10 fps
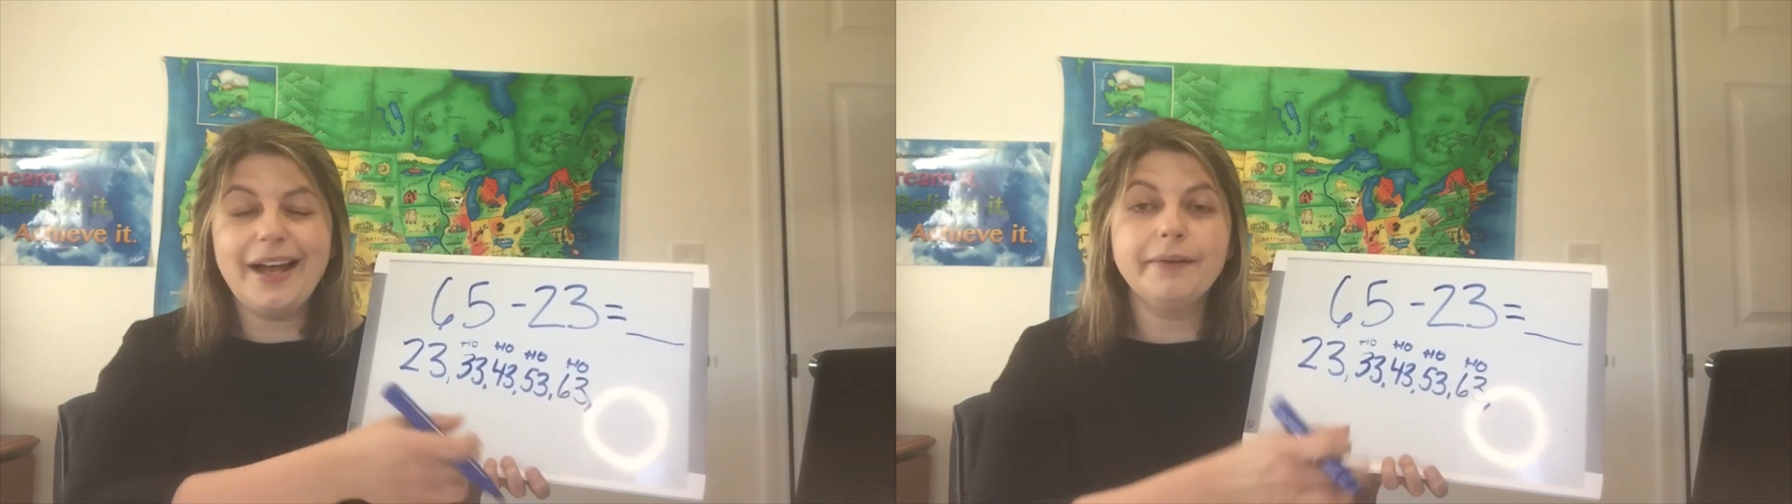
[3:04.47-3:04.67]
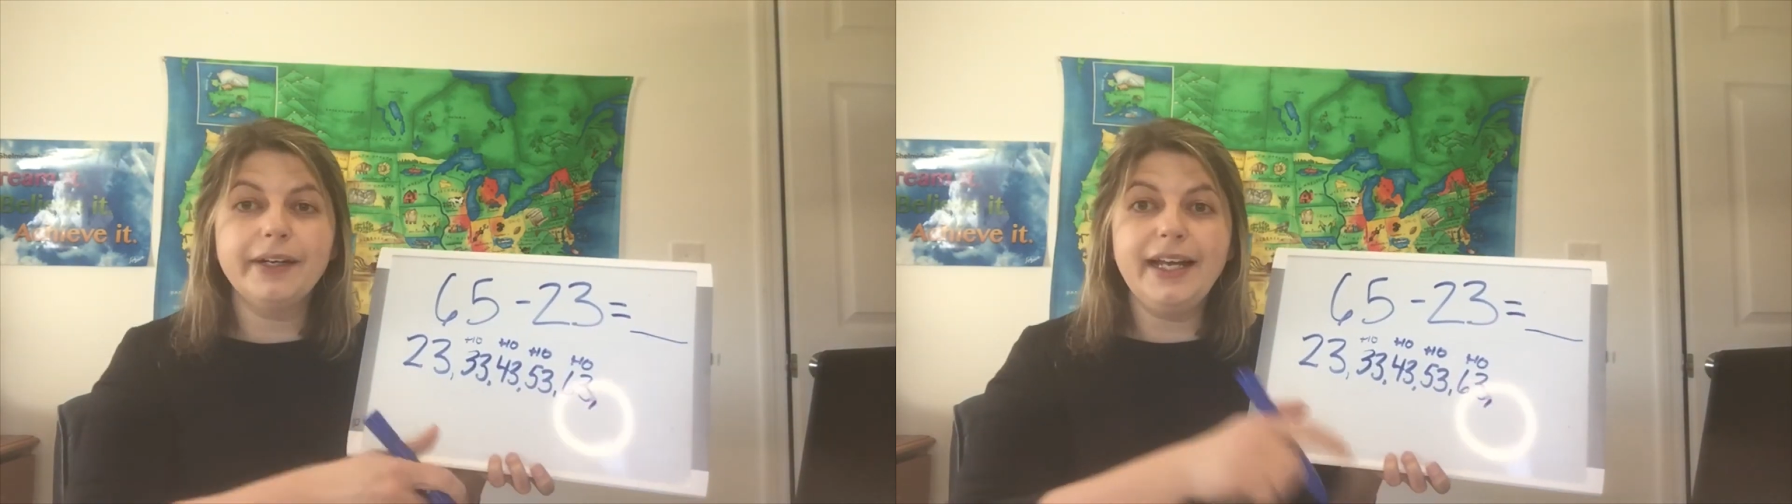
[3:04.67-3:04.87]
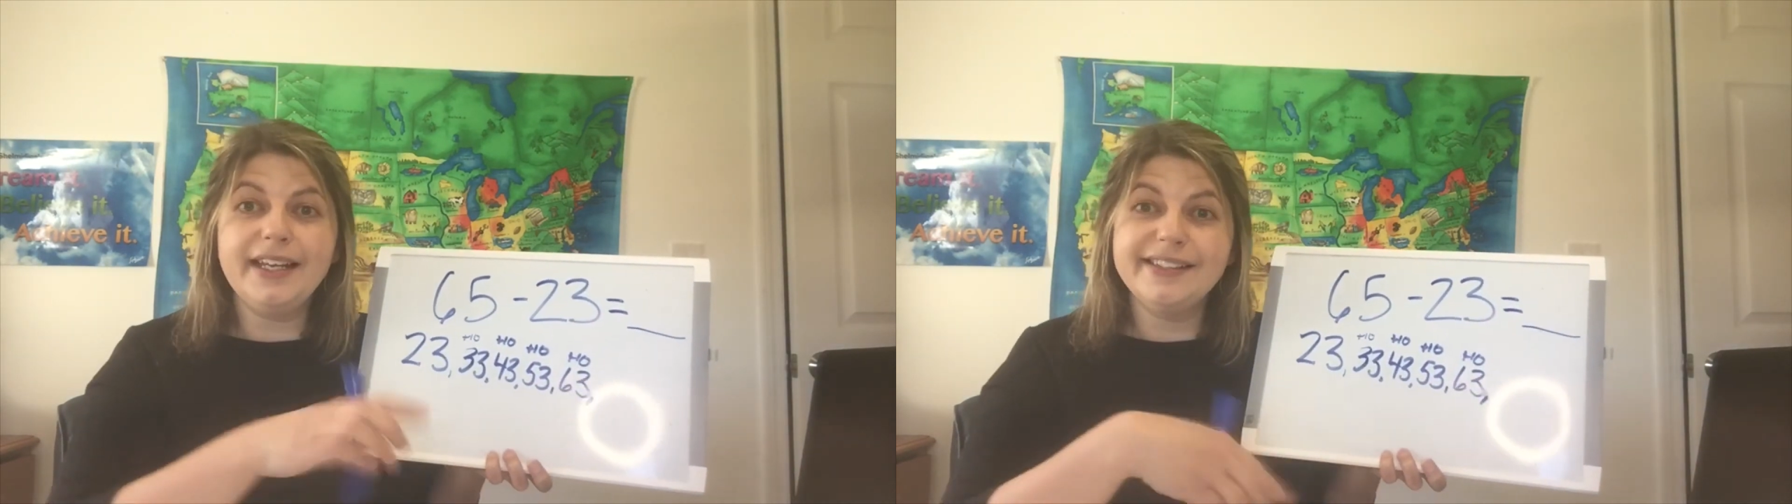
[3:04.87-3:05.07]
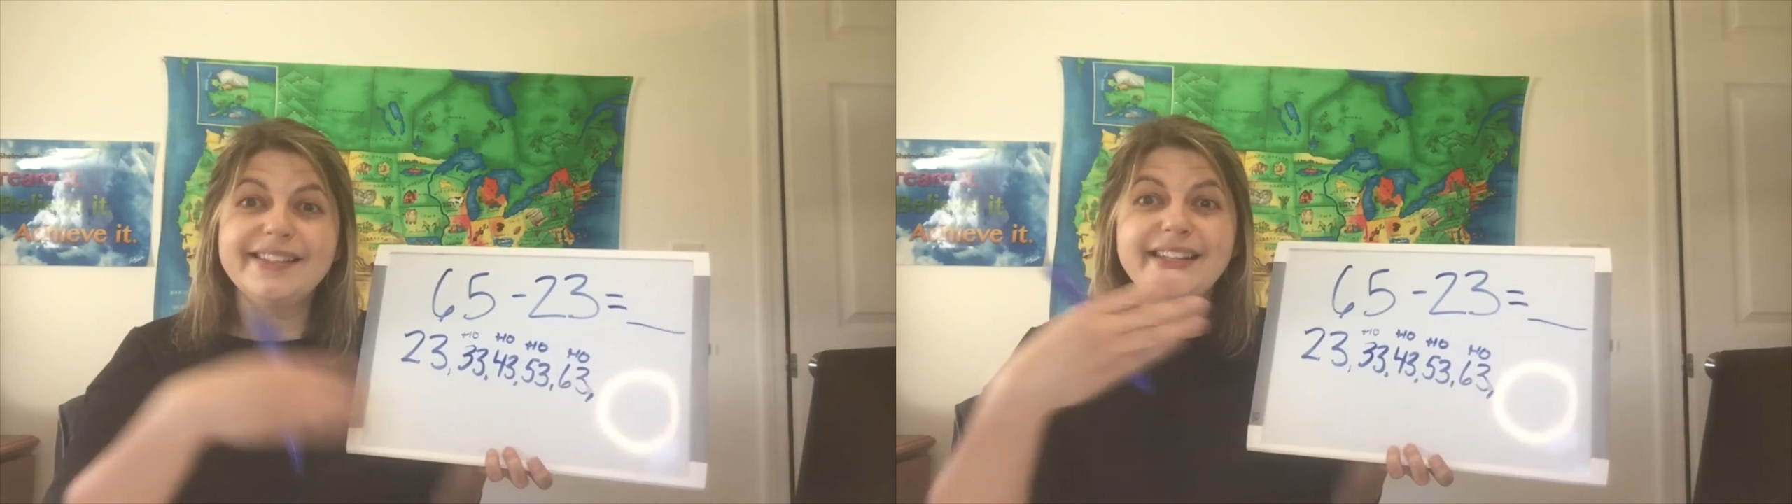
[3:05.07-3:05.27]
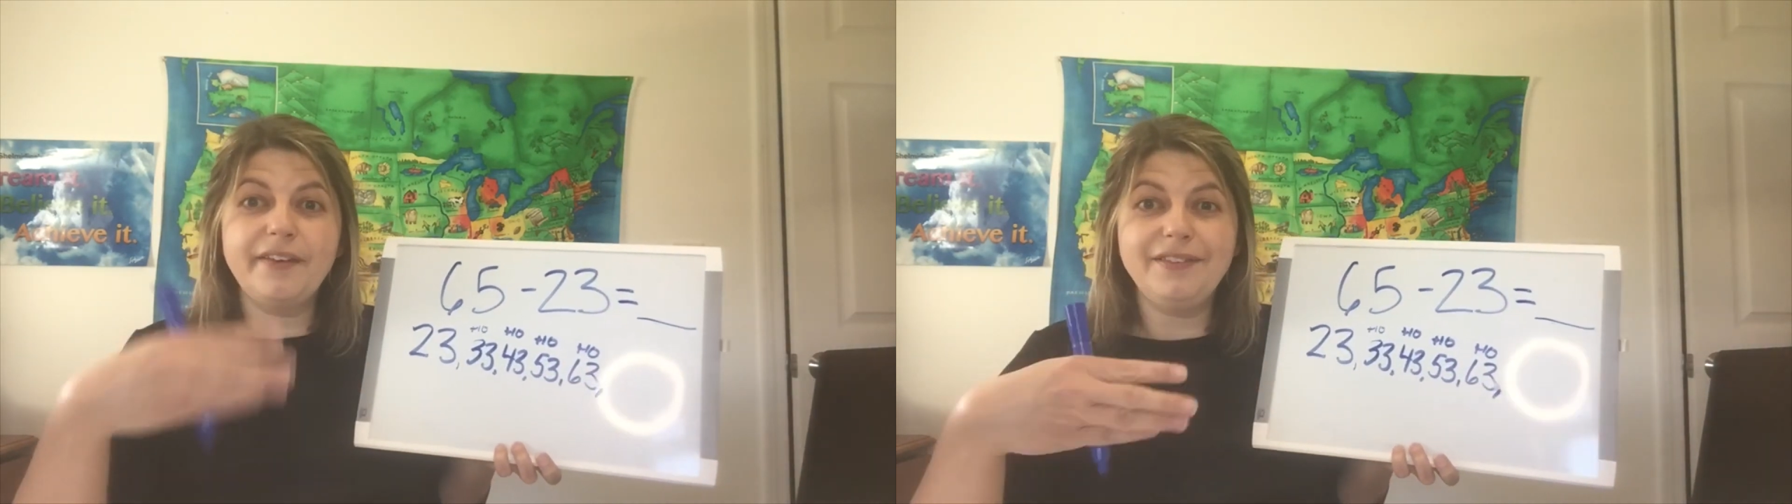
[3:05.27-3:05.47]
I'm going to hit
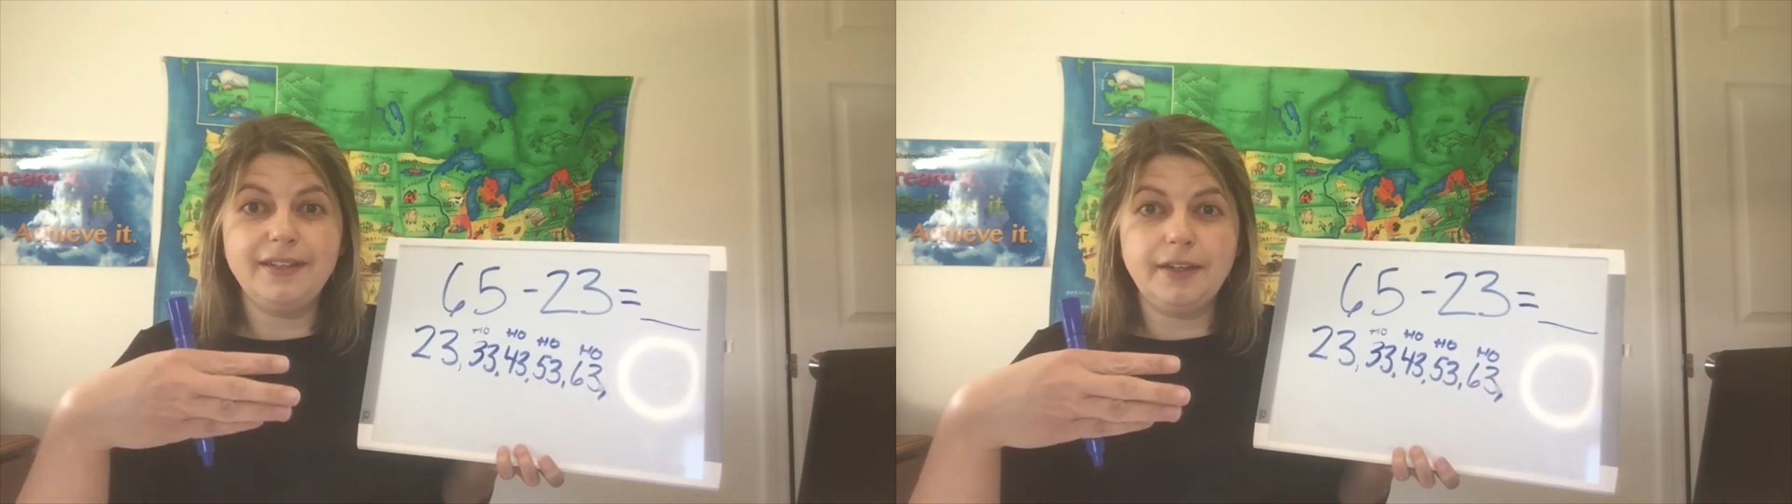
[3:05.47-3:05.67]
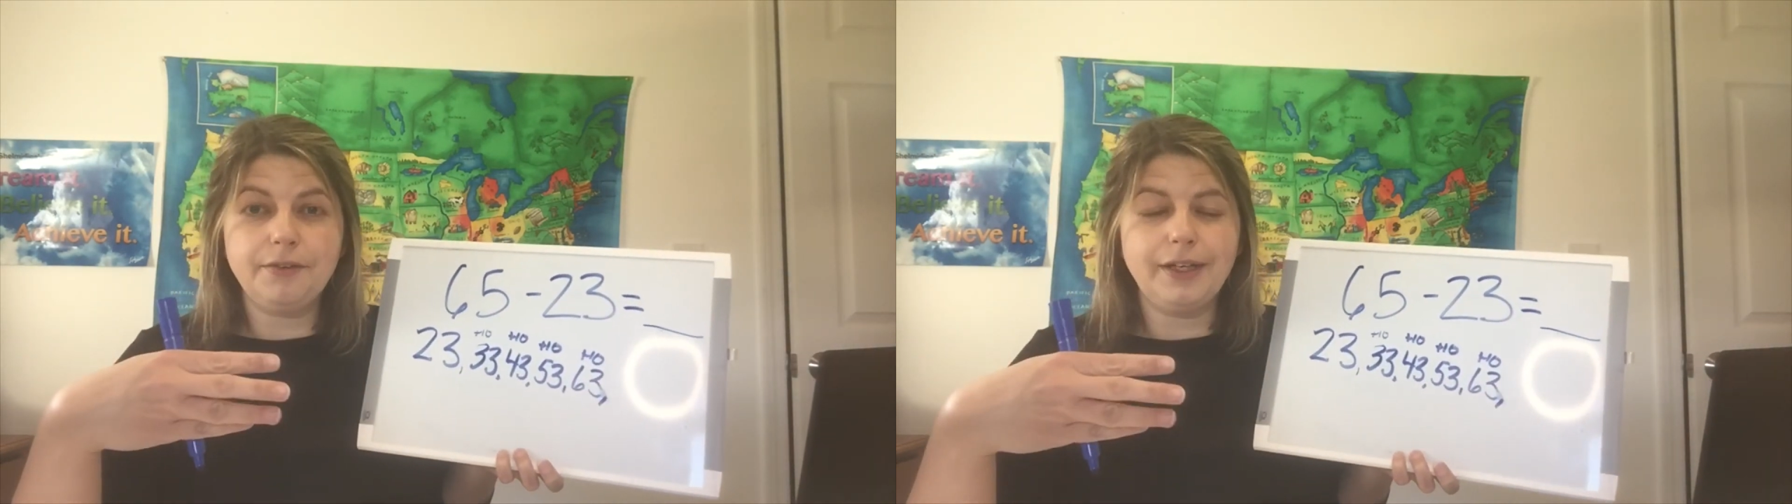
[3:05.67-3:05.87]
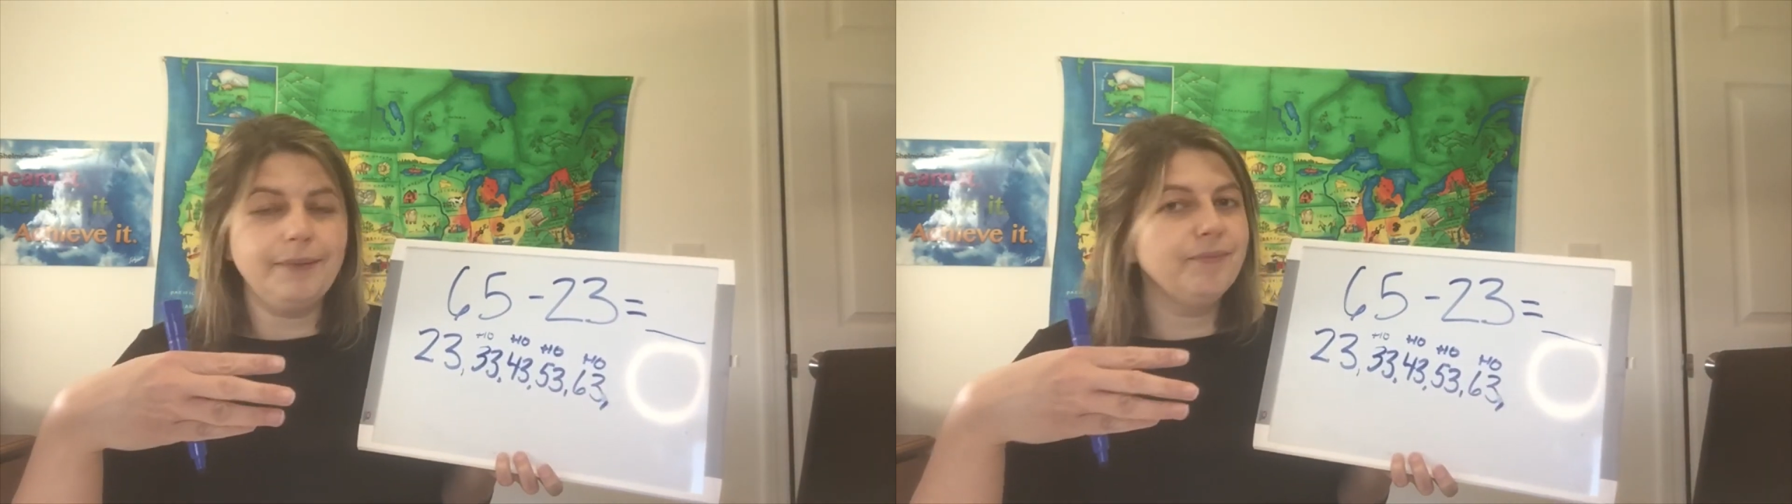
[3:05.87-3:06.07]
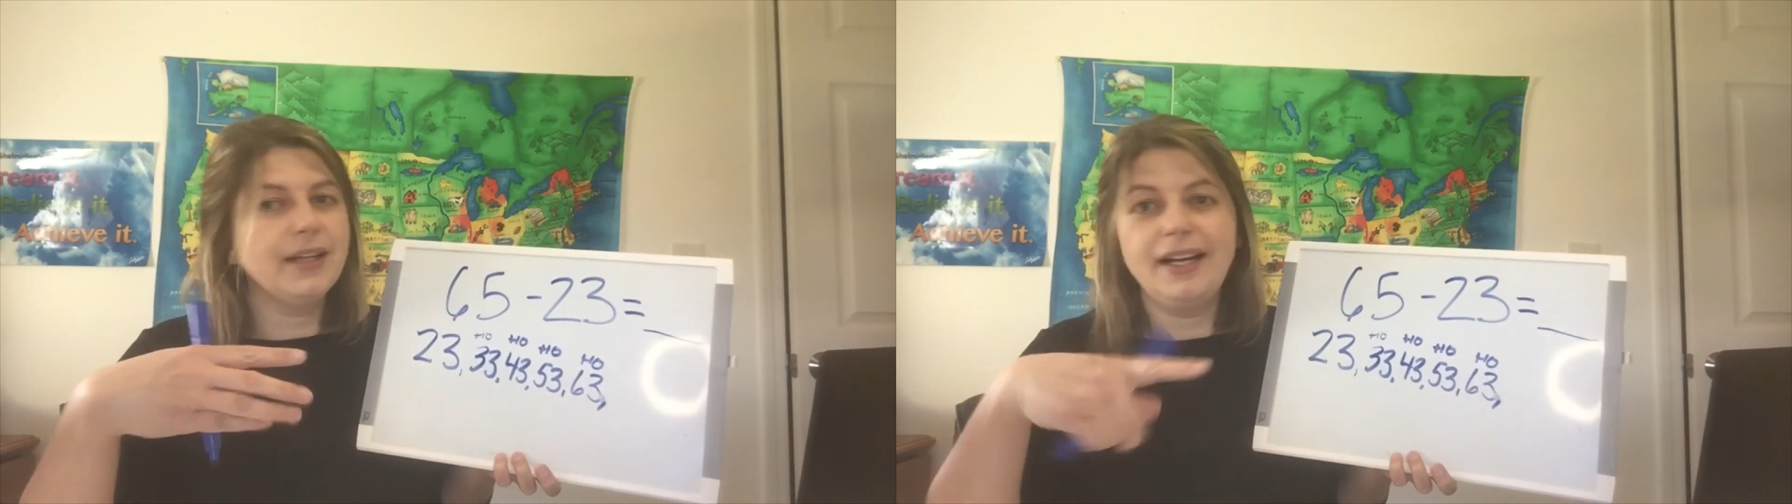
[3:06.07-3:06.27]
73,